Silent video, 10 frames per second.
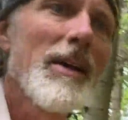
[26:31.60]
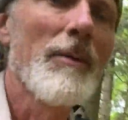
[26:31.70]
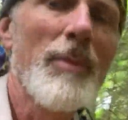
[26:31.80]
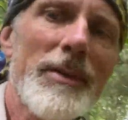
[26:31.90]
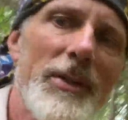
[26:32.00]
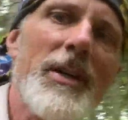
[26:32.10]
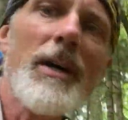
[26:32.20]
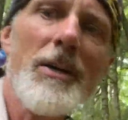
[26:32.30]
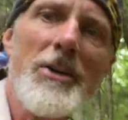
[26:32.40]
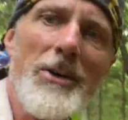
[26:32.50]
but to
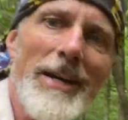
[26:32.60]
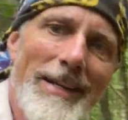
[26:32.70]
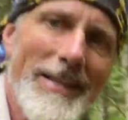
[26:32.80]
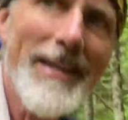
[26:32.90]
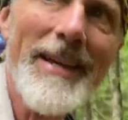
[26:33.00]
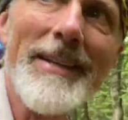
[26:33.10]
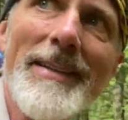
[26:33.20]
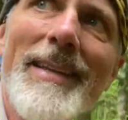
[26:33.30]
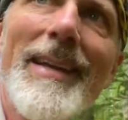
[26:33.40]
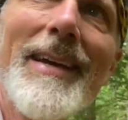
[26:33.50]
conquer it in
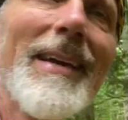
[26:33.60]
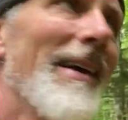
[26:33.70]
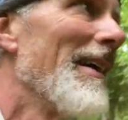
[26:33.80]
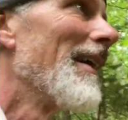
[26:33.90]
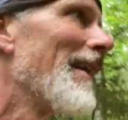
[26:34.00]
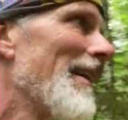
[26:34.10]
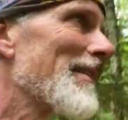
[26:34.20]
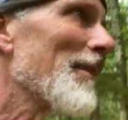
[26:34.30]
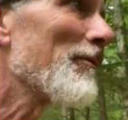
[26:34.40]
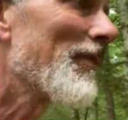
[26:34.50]

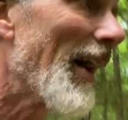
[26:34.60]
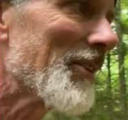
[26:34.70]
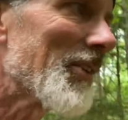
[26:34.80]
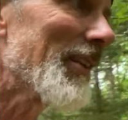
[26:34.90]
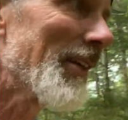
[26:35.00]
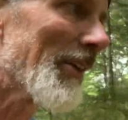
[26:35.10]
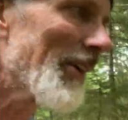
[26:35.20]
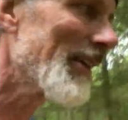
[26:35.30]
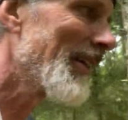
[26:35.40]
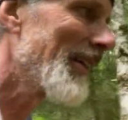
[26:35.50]
some fashion here.